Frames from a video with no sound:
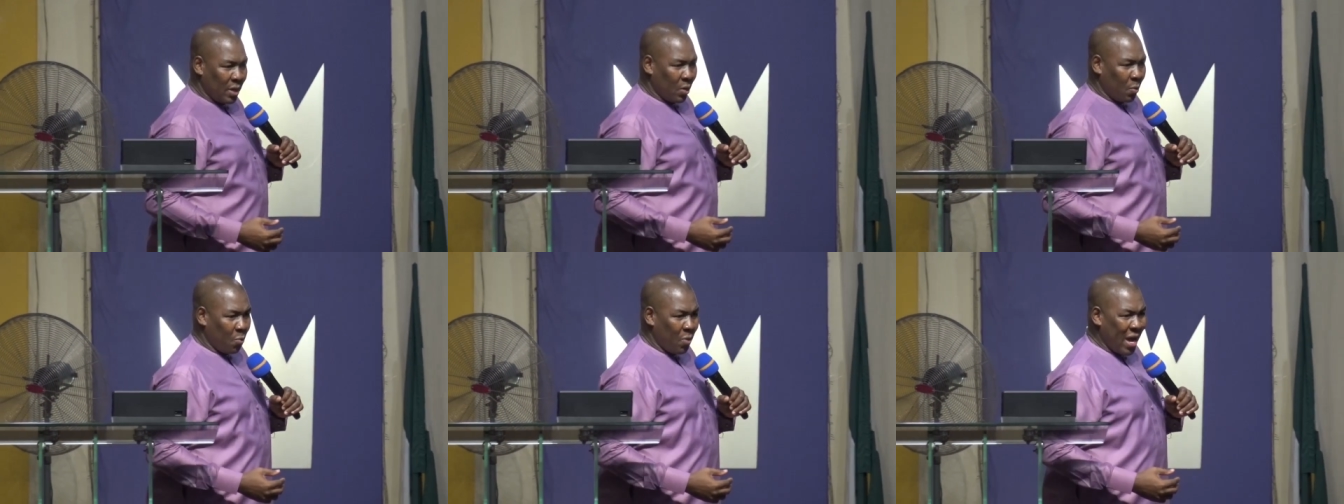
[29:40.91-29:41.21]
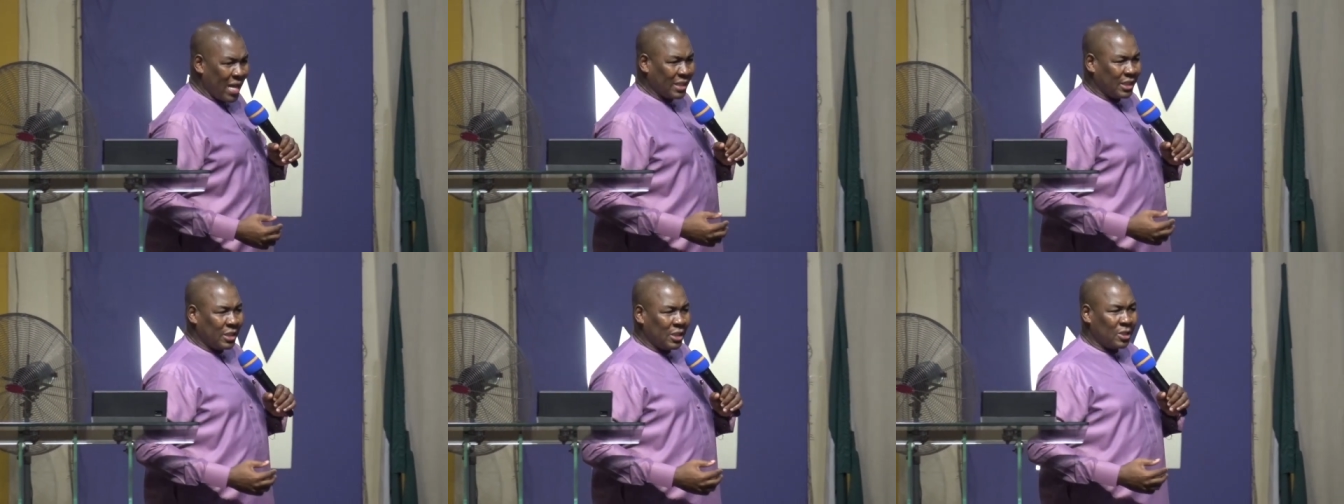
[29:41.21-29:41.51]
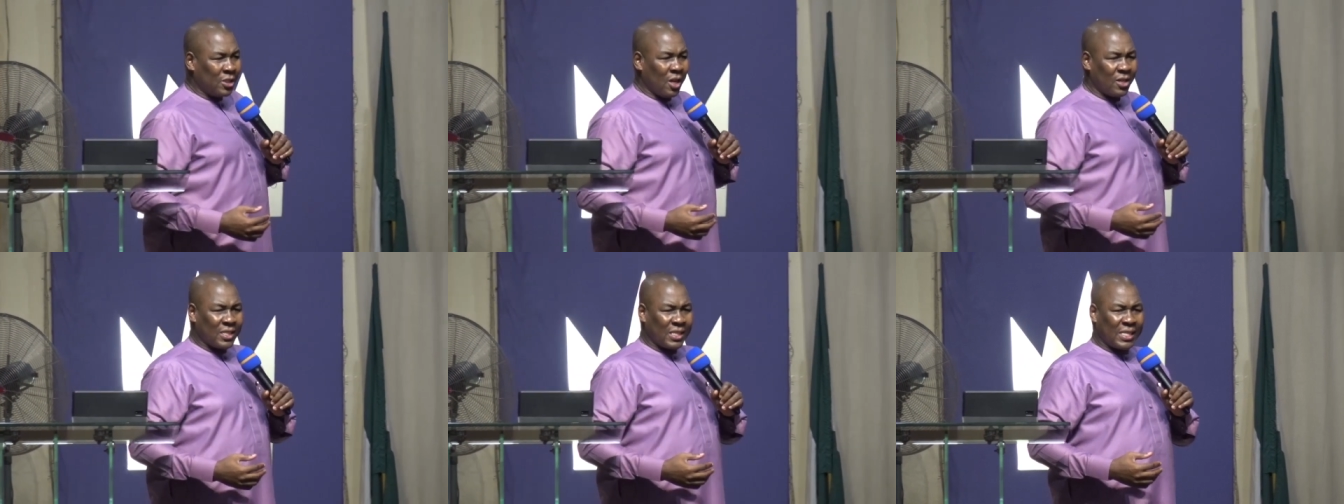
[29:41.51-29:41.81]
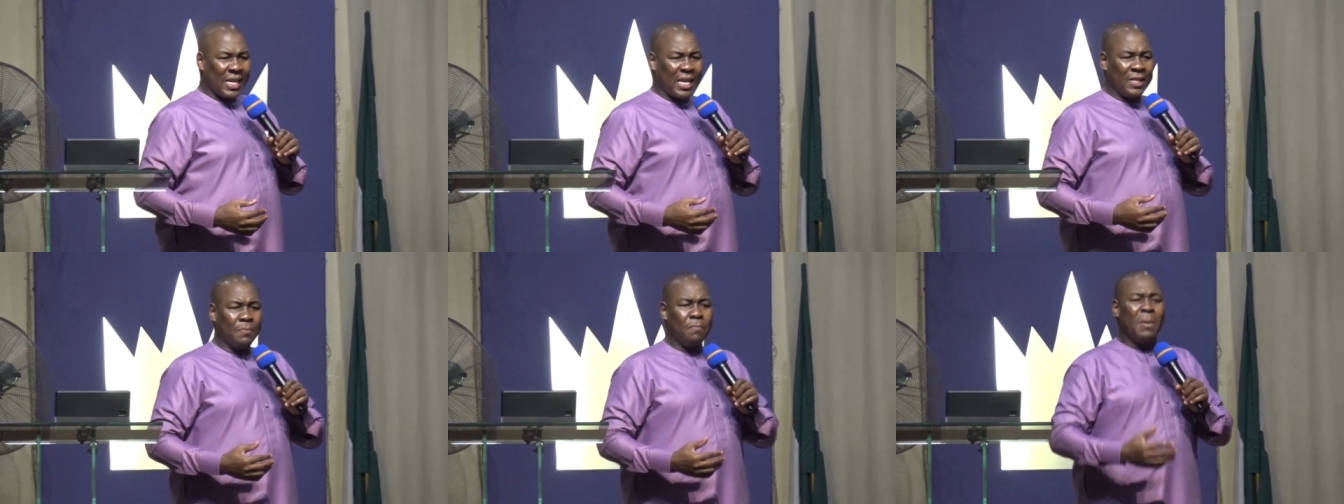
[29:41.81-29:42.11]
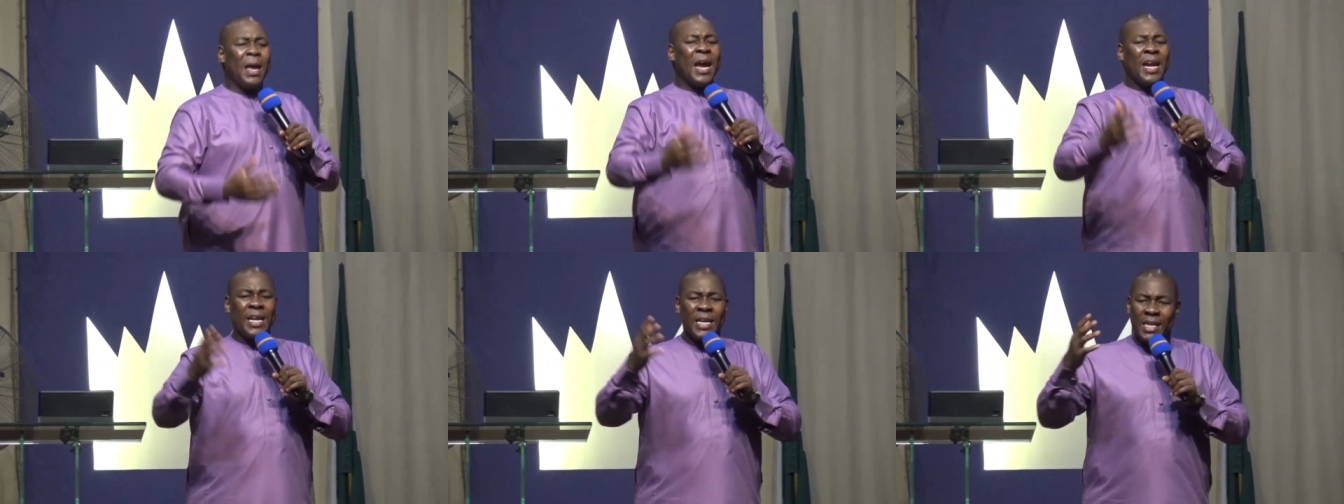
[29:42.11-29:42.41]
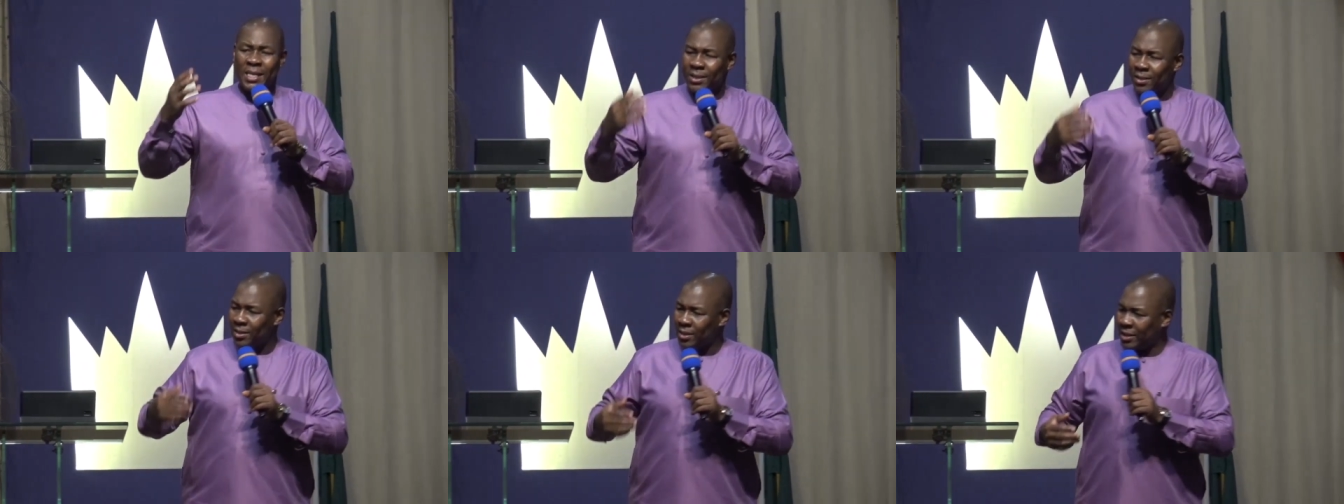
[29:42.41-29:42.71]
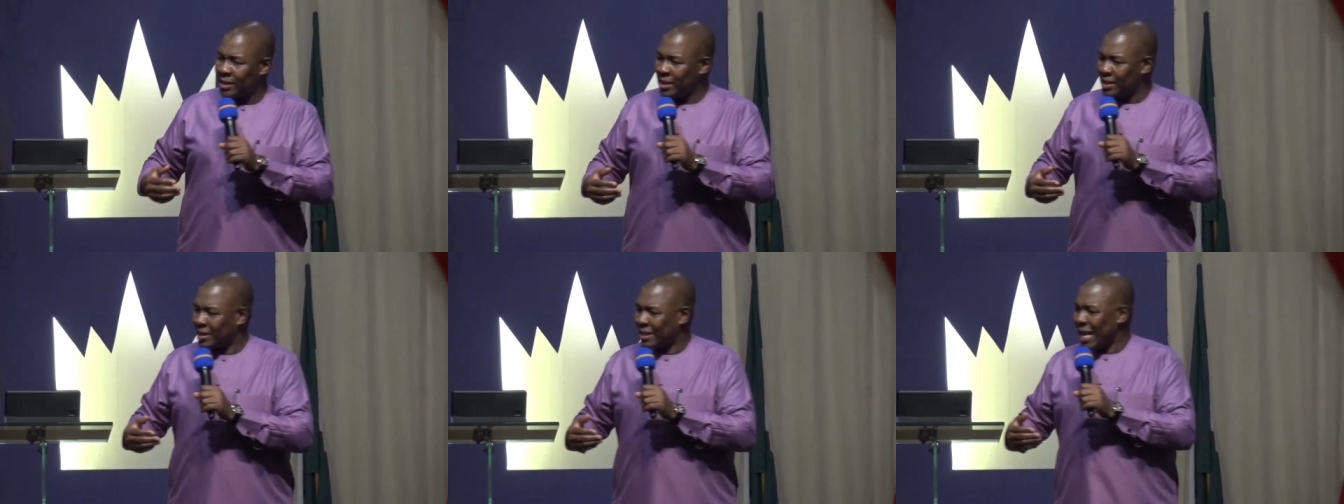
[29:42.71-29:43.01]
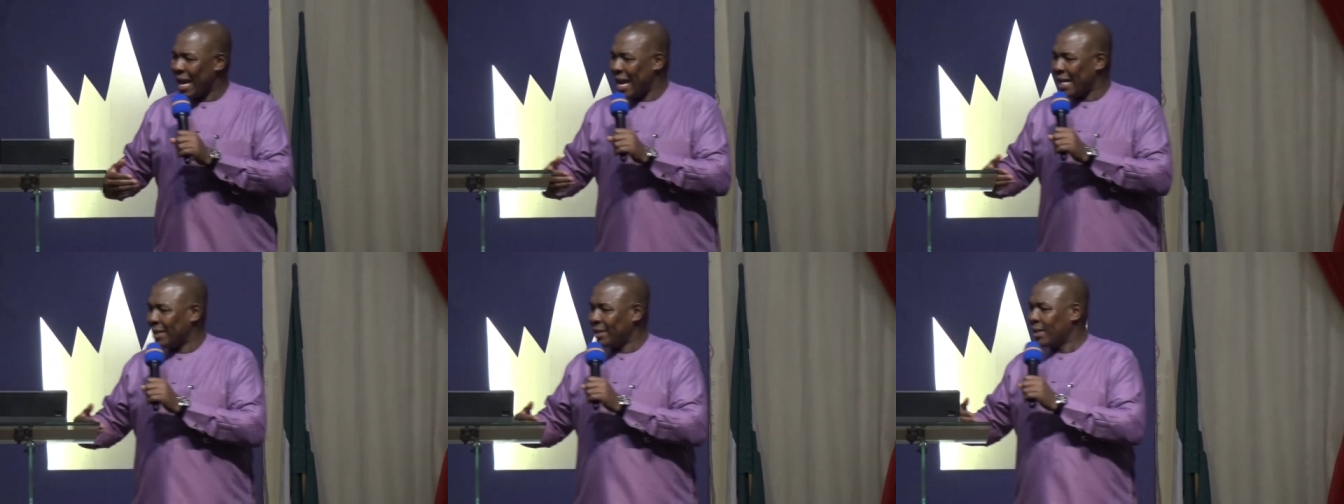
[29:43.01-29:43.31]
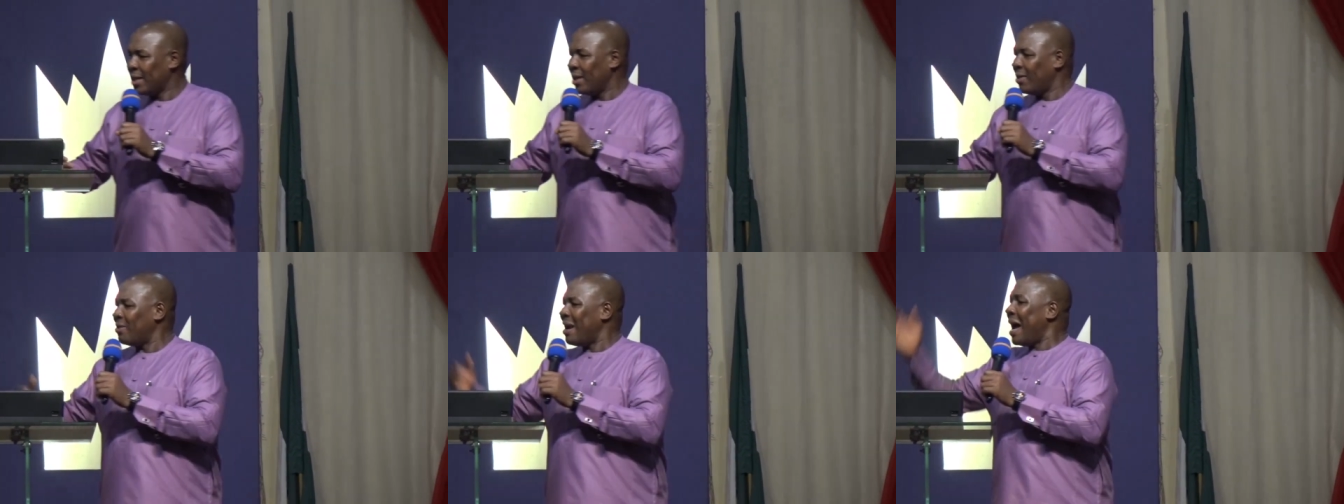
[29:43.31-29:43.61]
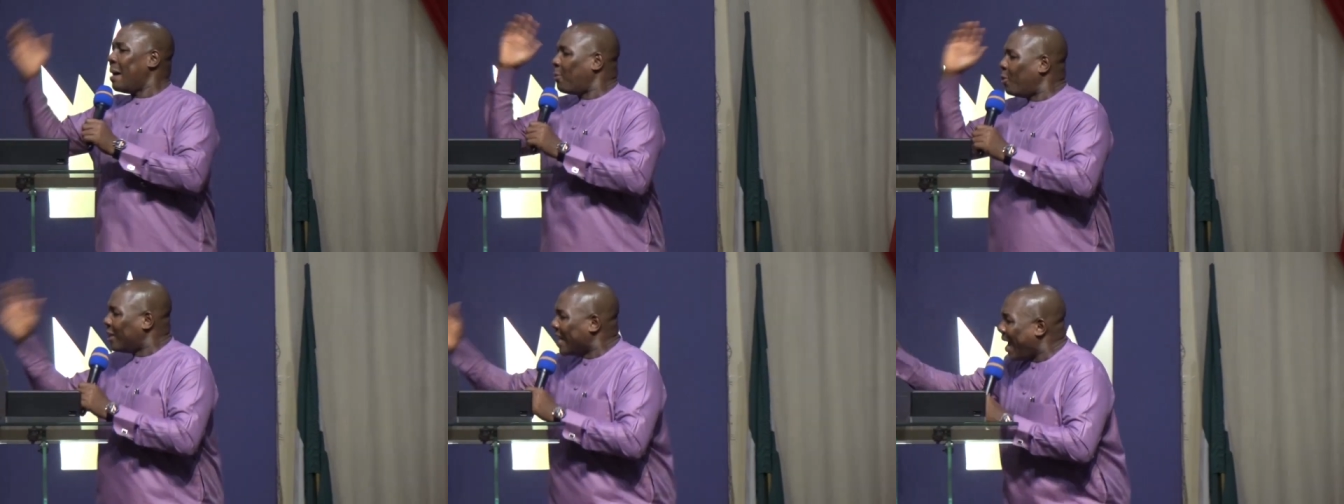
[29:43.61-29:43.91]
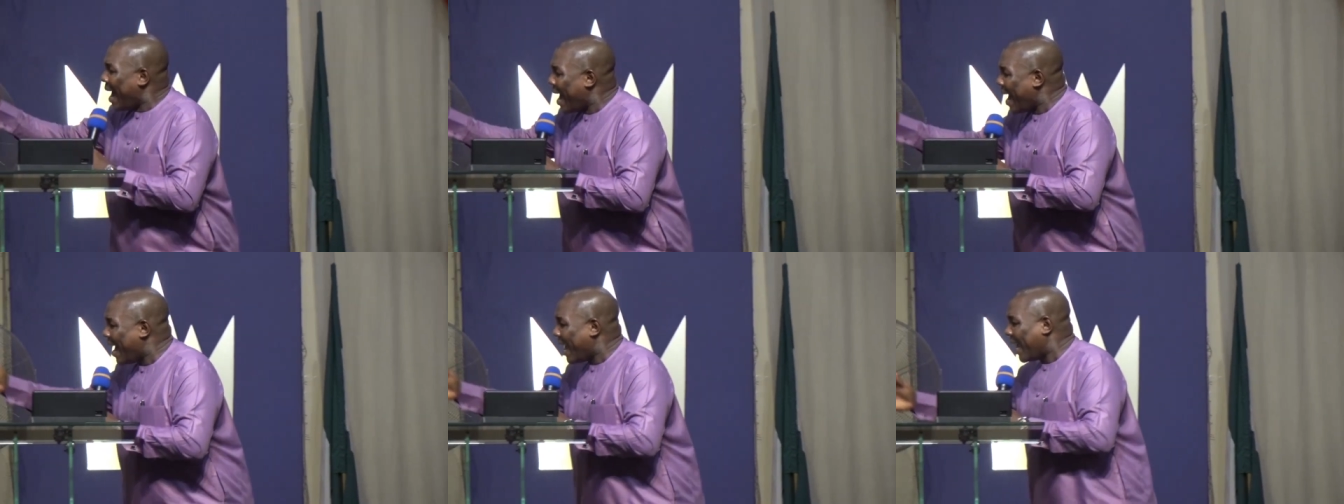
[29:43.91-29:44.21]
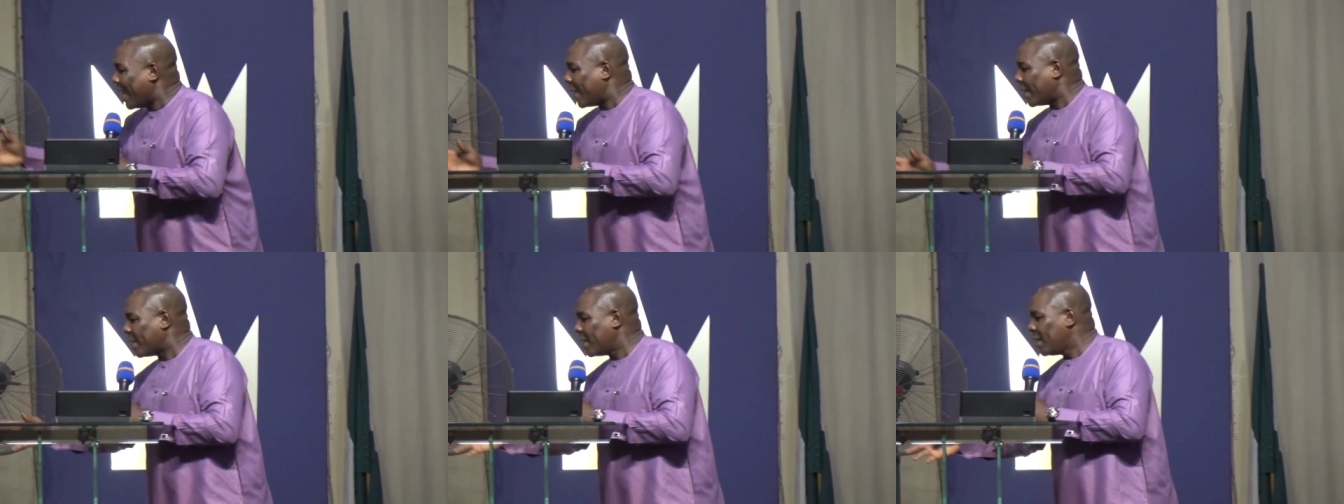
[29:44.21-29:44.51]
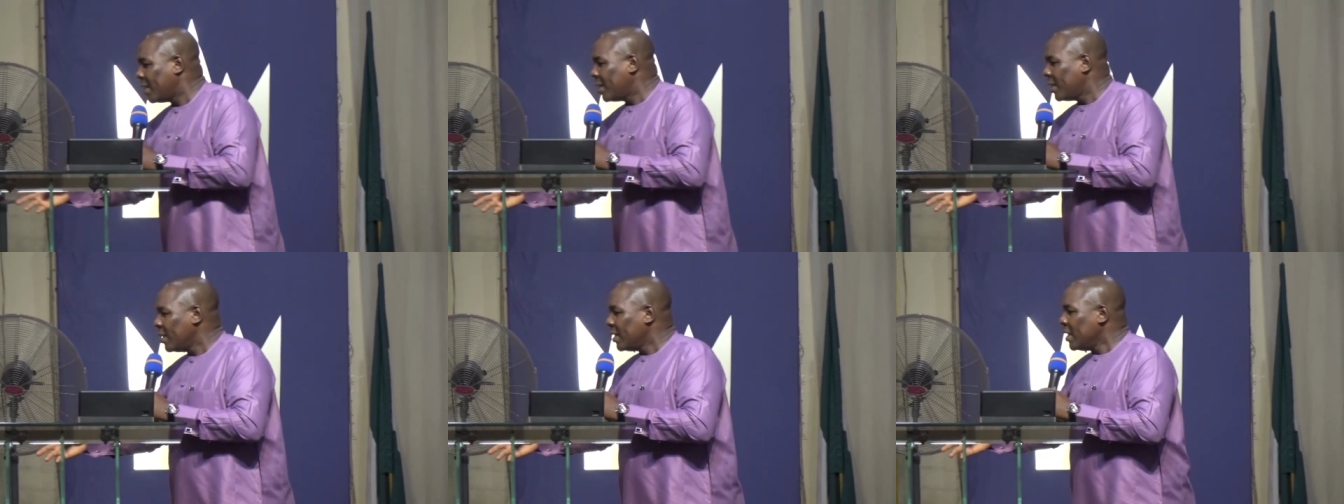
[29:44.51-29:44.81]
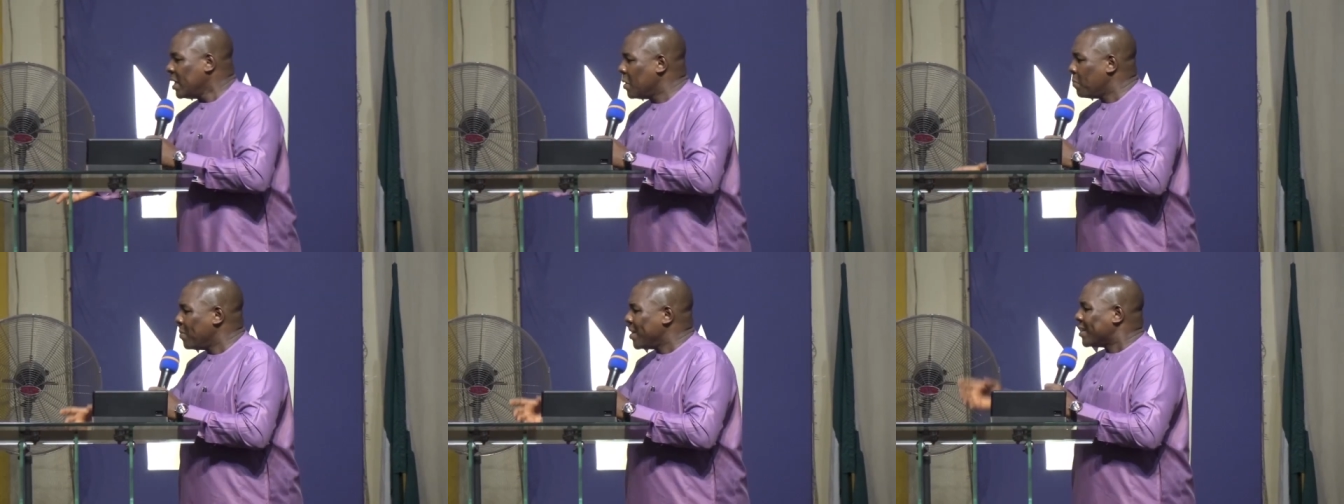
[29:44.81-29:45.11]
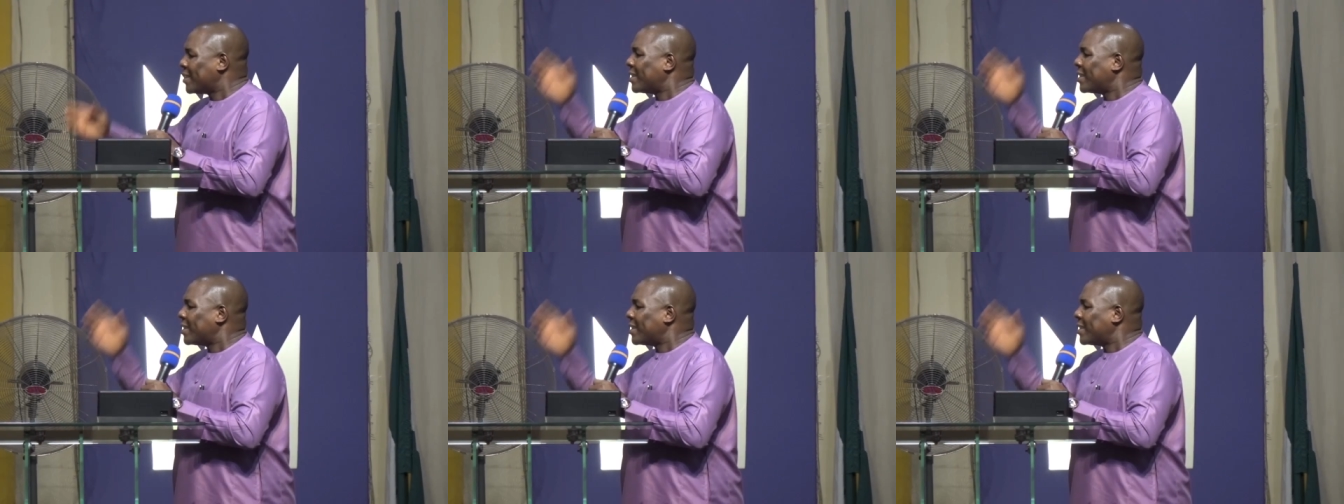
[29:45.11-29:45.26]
When Jesus said, Mary, she said, Rabboni, he means